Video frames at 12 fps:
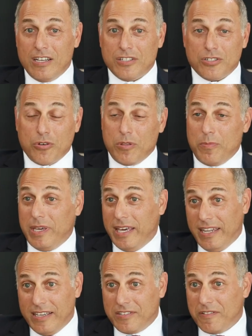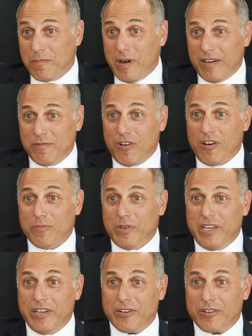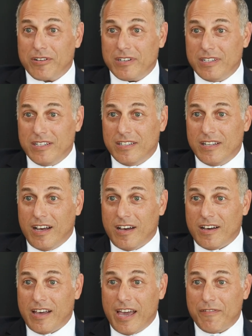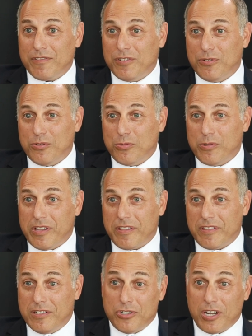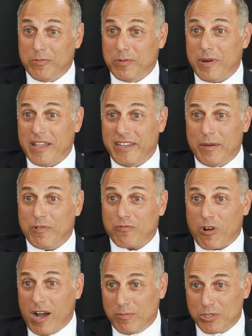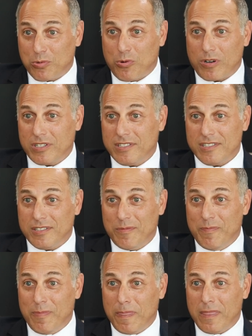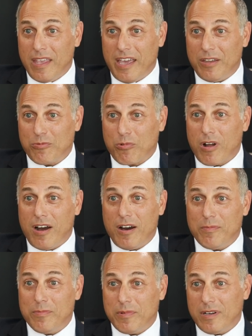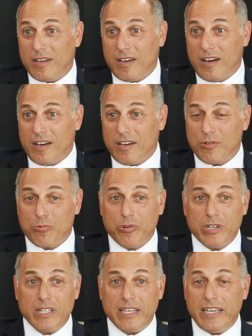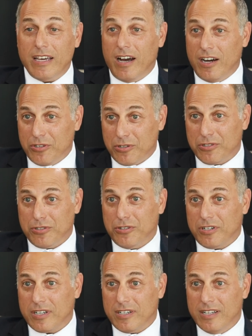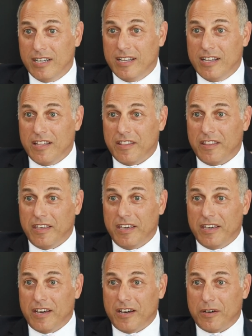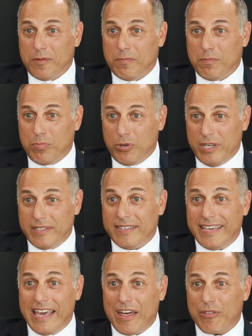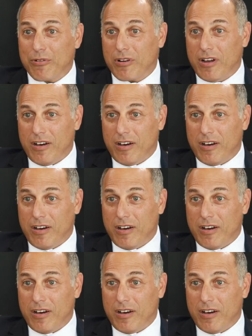So the beginnings of my involvement here have to do with a gentleman by the name of Rob Schwartz. And Rob really undertook the putting together